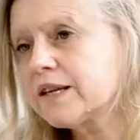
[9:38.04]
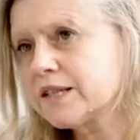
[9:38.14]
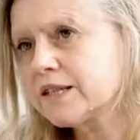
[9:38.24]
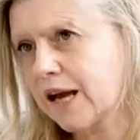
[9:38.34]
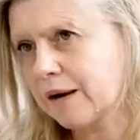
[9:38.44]

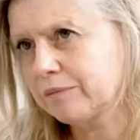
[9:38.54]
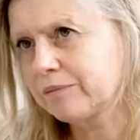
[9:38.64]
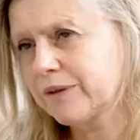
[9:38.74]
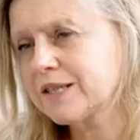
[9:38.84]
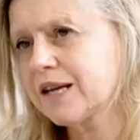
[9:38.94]
Yes, I am.
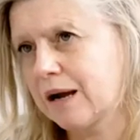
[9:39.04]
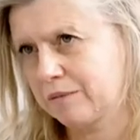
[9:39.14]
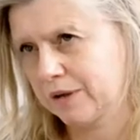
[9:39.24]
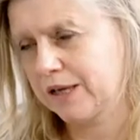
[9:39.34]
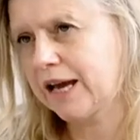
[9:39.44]
Yes, I
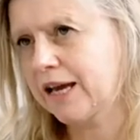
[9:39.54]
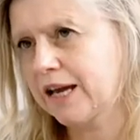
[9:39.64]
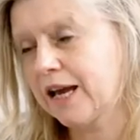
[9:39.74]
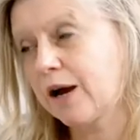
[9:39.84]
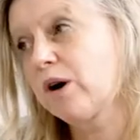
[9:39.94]
am. Okay.
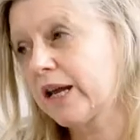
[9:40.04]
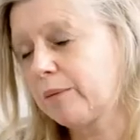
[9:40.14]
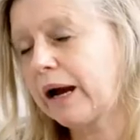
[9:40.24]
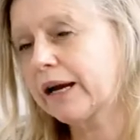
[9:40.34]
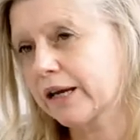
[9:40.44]
Yeah, yeah, yeah. Work
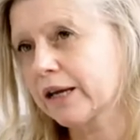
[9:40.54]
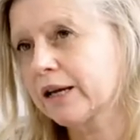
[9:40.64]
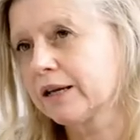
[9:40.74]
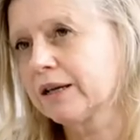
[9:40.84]
in a bank.